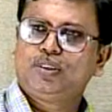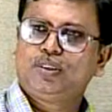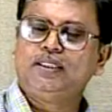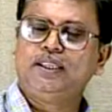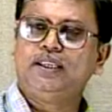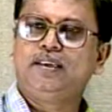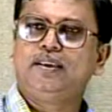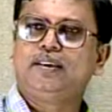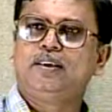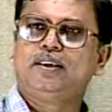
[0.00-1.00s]
the
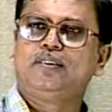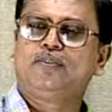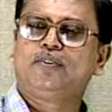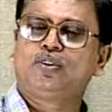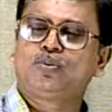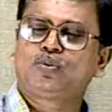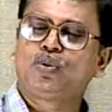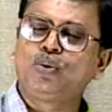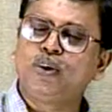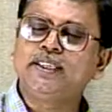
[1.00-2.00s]
uh, uh,
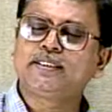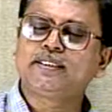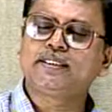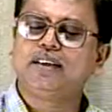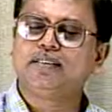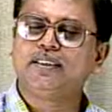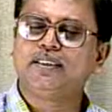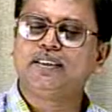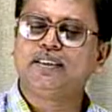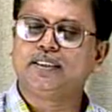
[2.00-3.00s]
through which the uh,
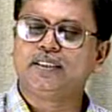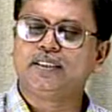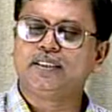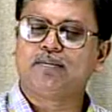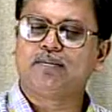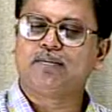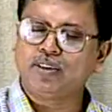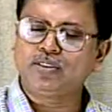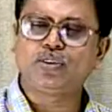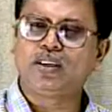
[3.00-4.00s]
these uh, the
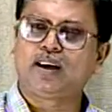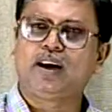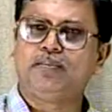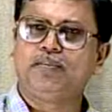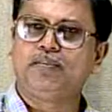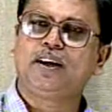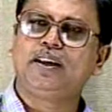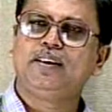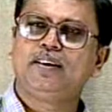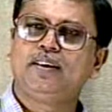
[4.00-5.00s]
ions will come if i
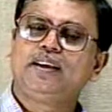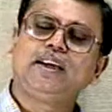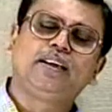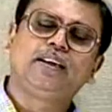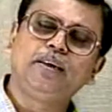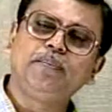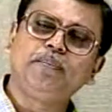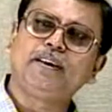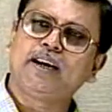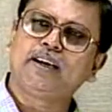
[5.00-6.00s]
keep
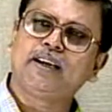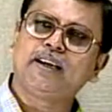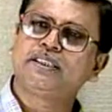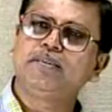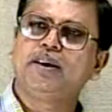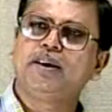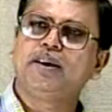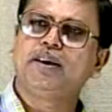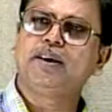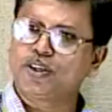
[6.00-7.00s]
it at an extreme
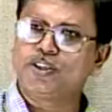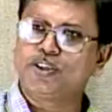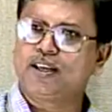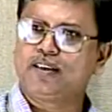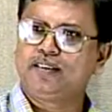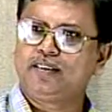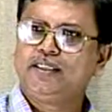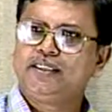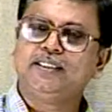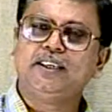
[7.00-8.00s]
negative potential
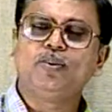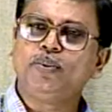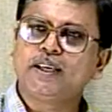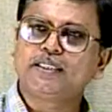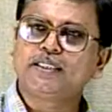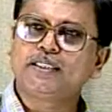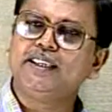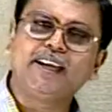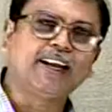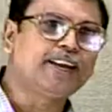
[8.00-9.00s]
then obviously the
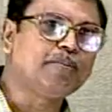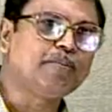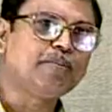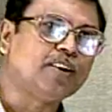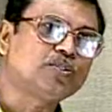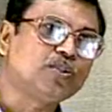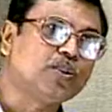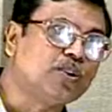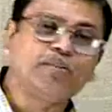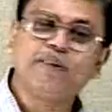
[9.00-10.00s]
negative ions will
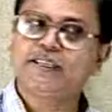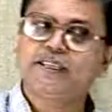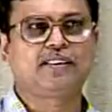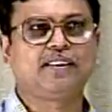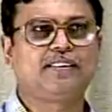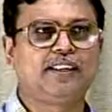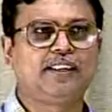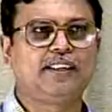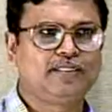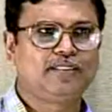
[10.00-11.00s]
not be extracted there
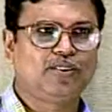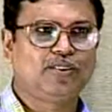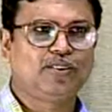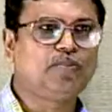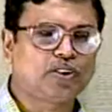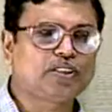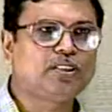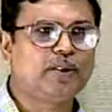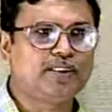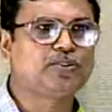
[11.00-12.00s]
only positive
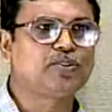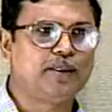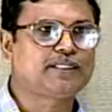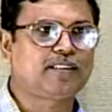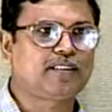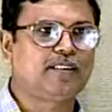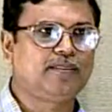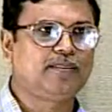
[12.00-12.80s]
ions will be extracted